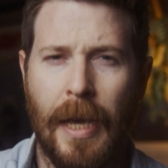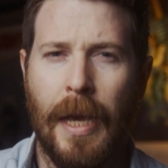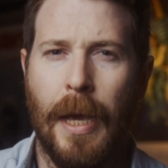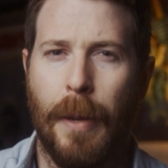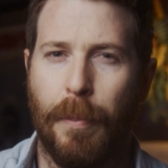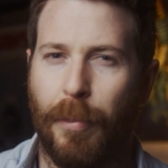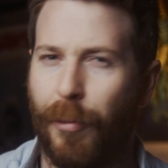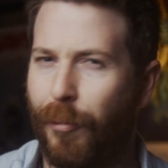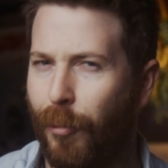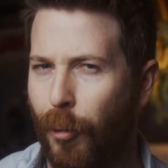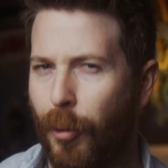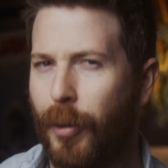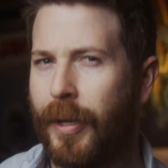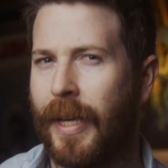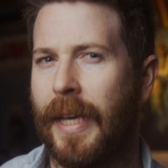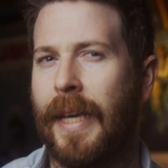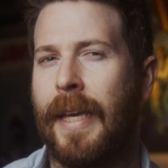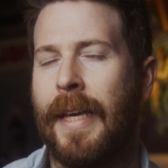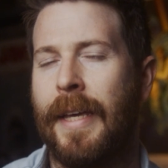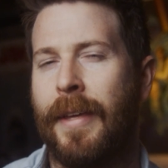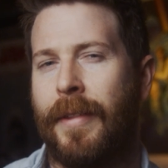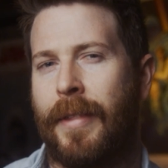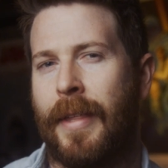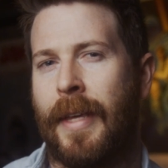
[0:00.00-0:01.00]
Before
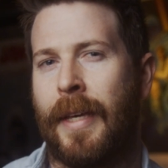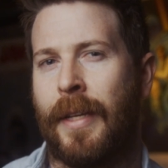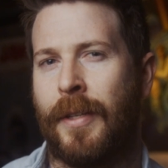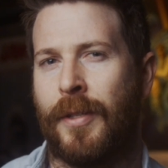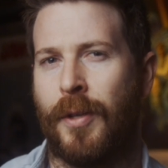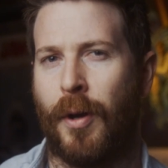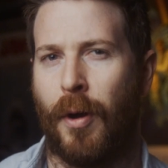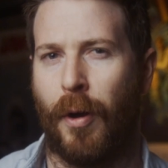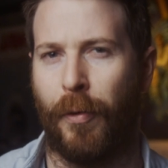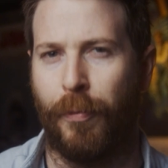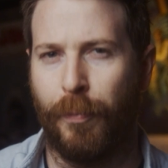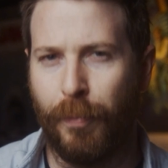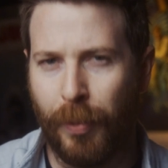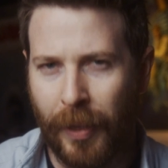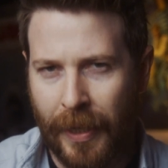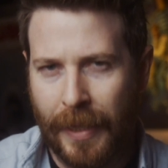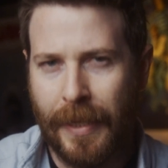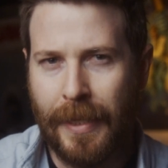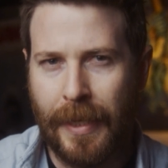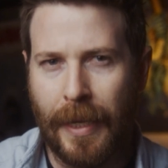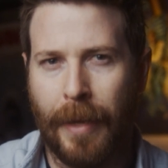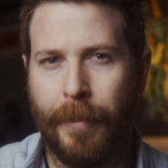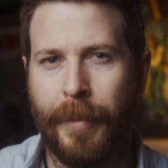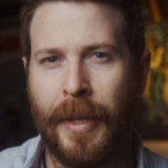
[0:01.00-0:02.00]
kicking things off,
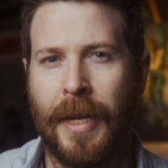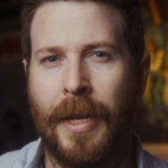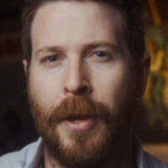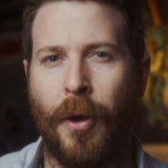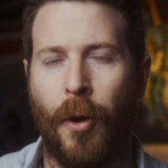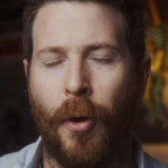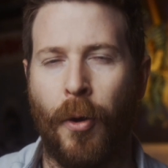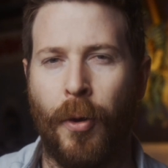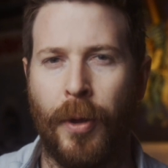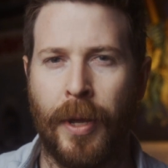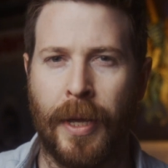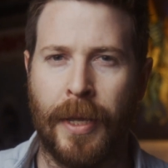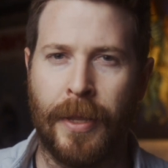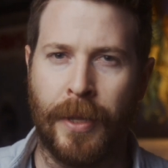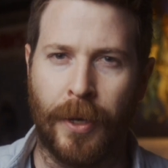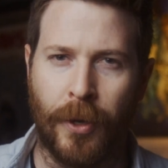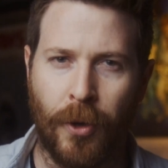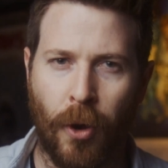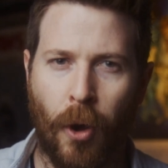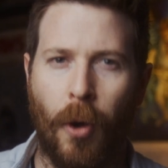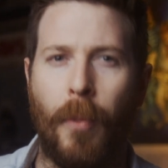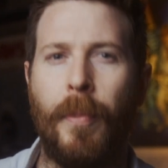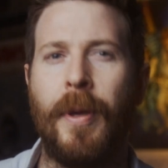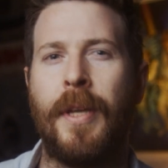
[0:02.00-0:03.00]
please let me know in the
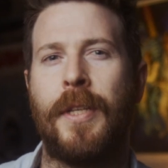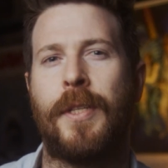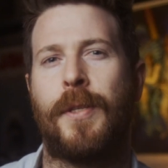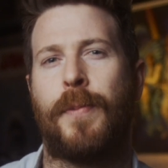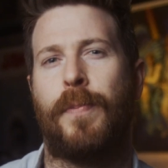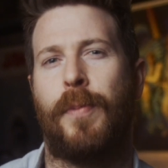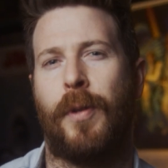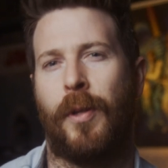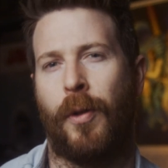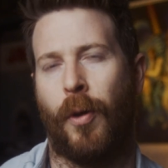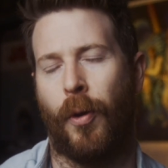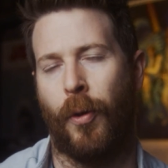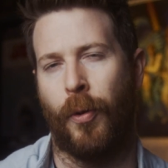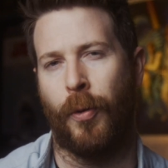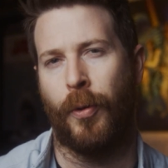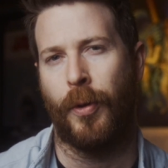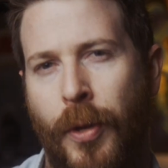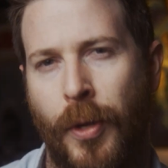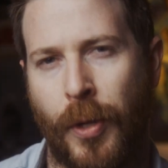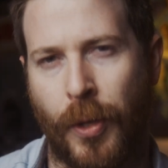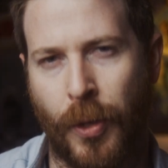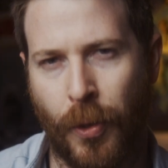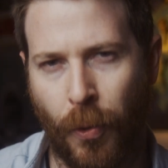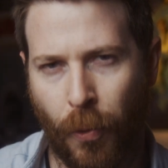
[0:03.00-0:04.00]
comments below
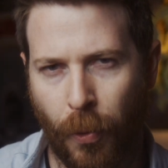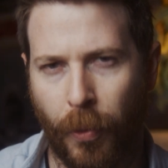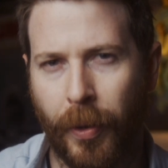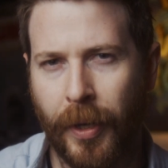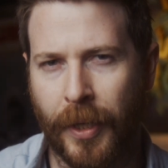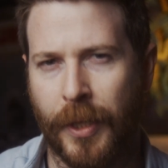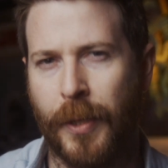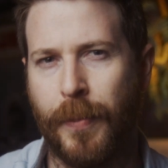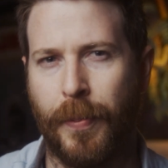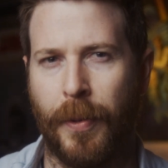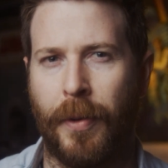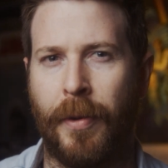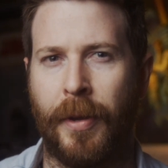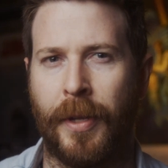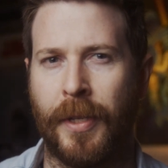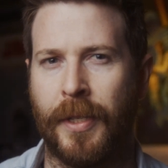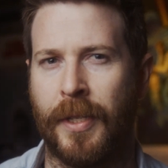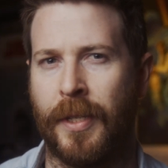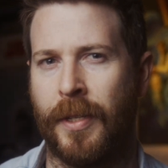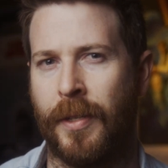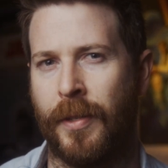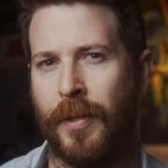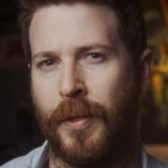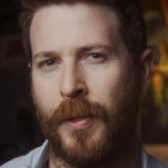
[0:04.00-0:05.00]
your
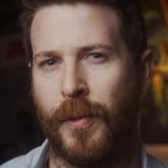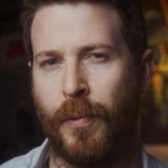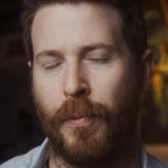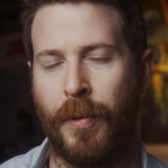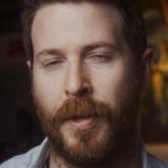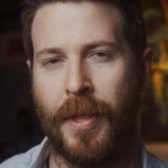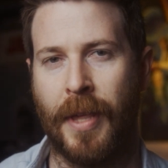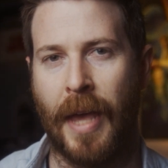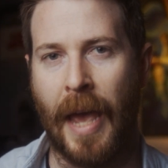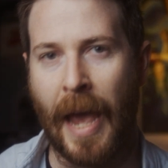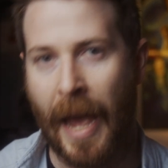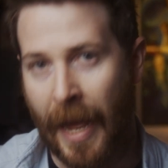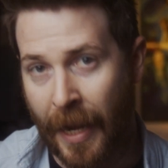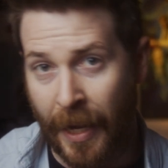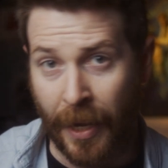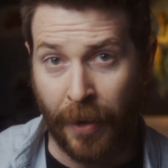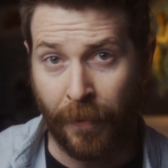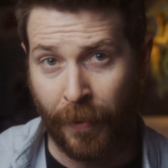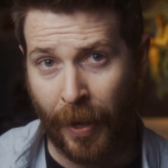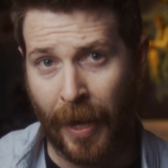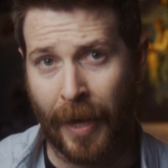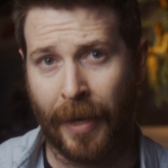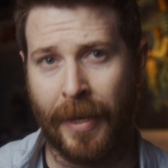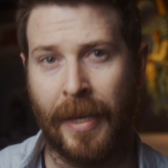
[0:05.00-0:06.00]
experiences with any of
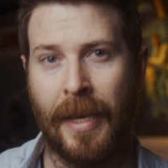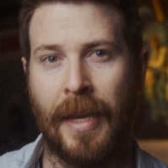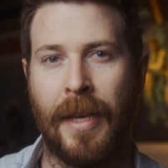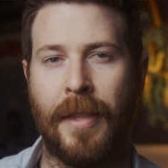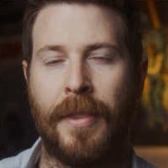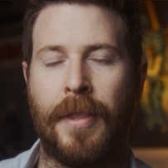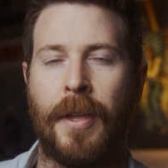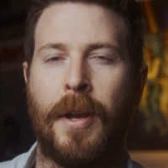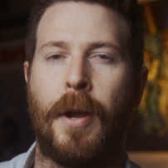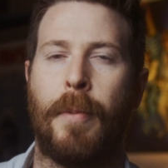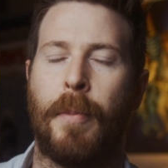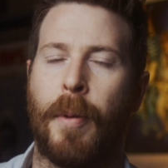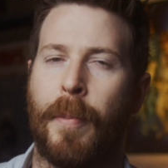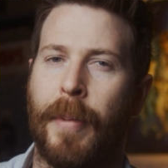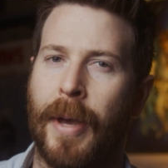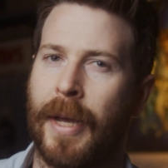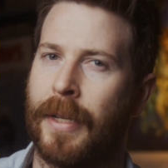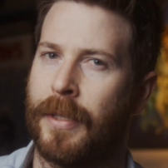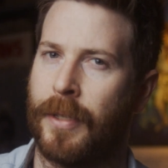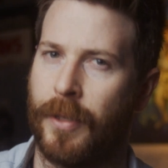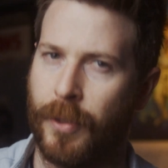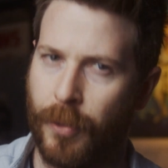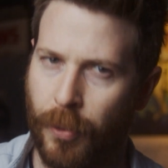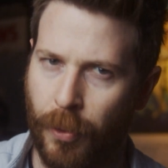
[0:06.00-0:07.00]
our kit that I'm
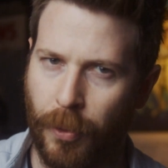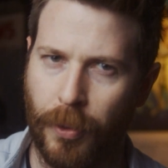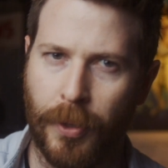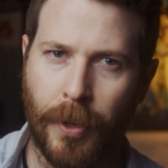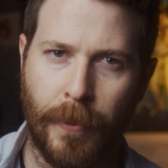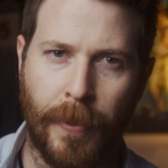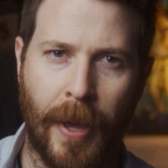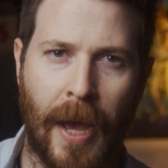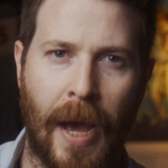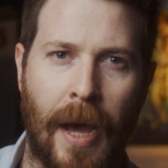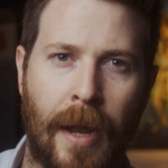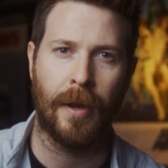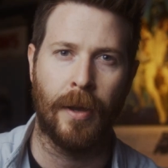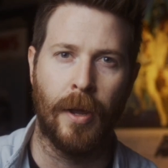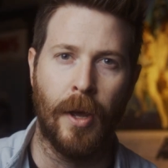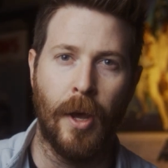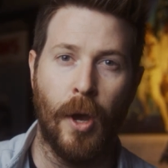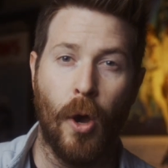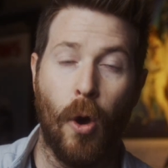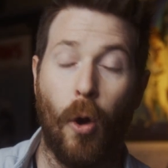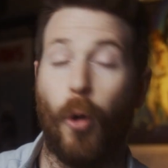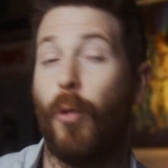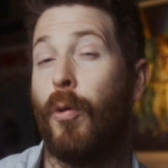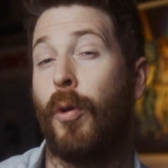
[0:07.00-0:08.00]
about to talk about,
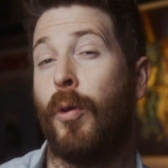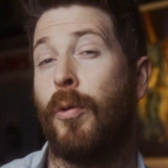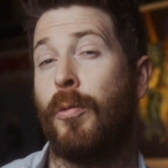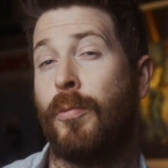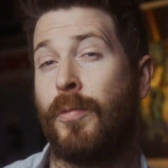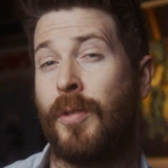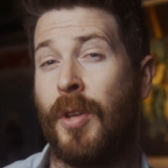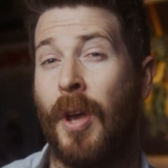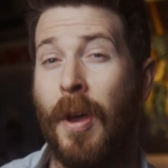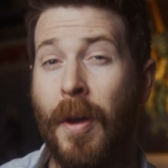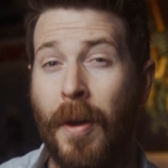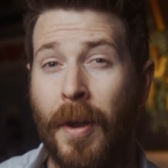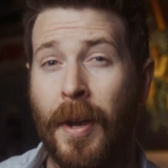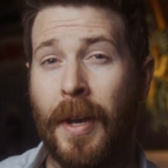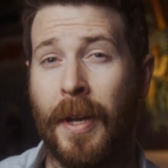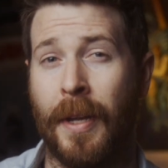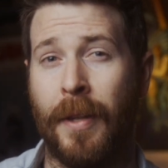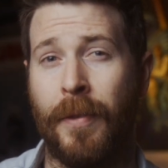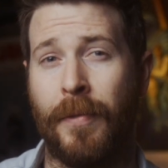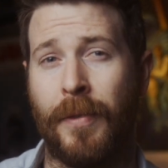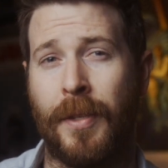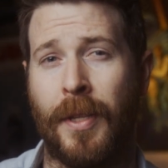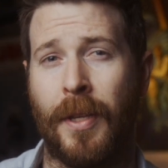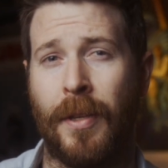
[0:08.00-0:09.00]
or
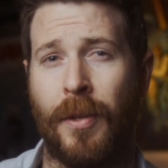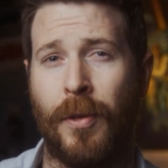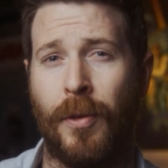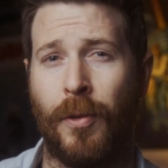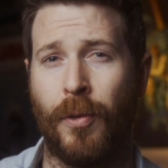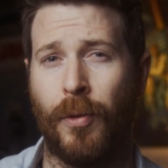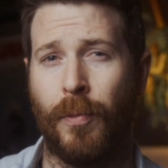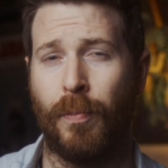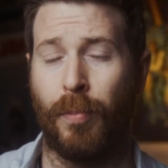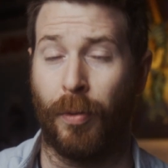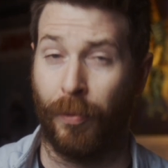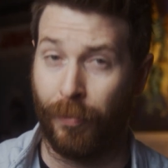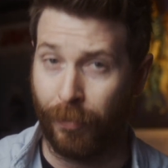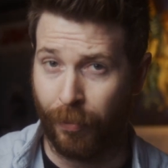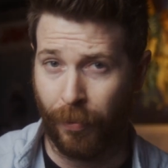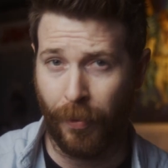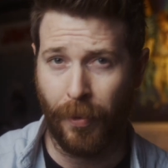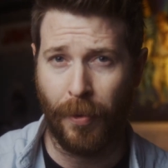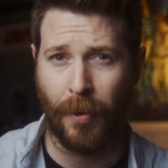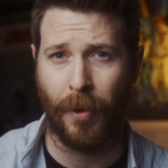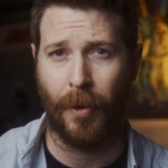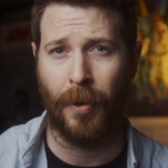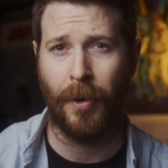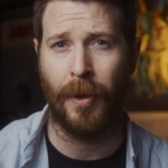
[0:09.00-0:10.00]
alternatives that you
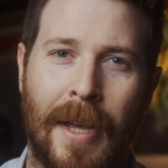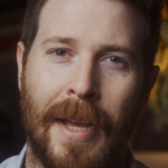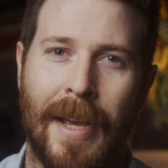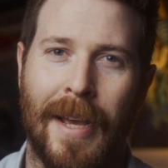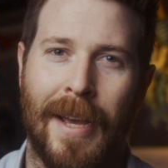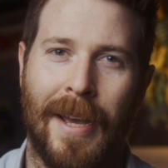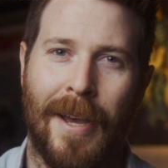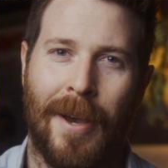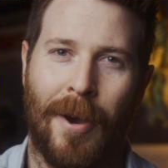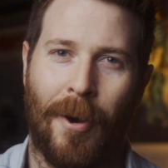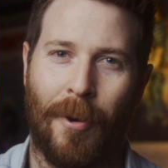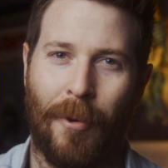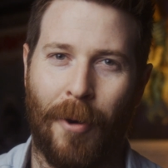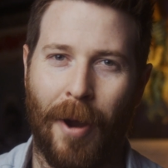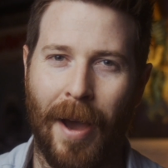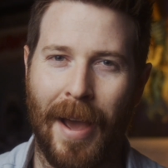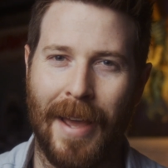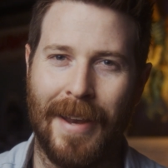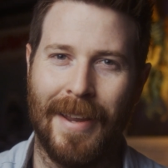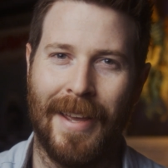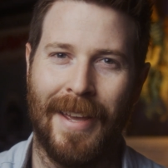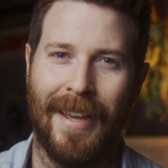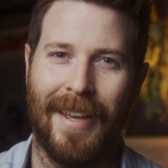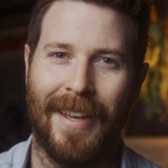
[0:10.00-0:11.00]
prefer. All
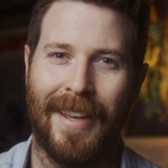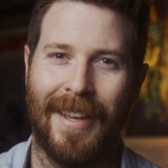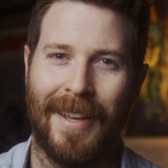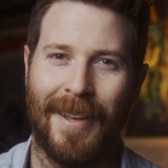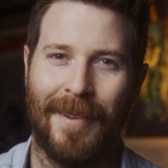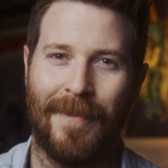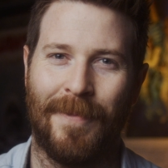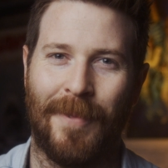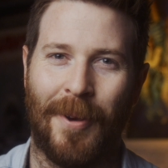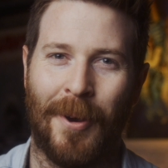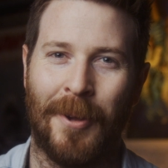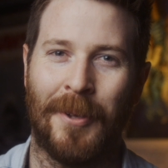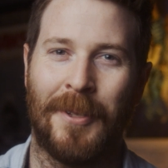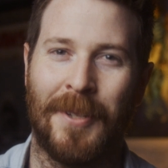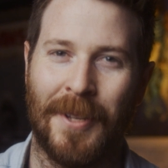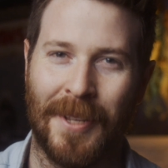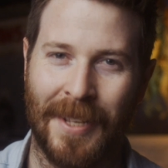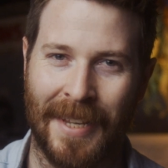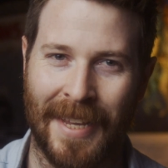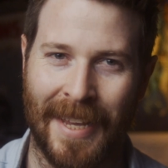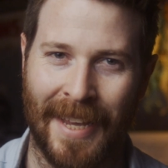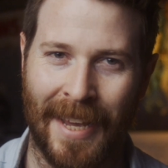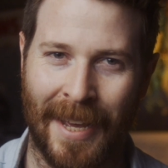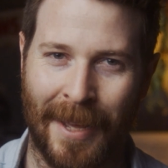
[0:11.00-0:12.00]
right, onto the
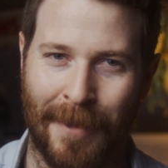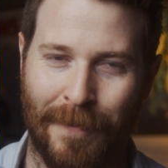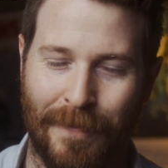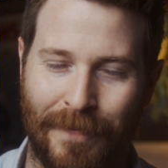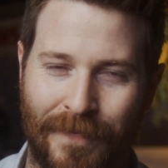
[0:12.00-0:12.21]
gear.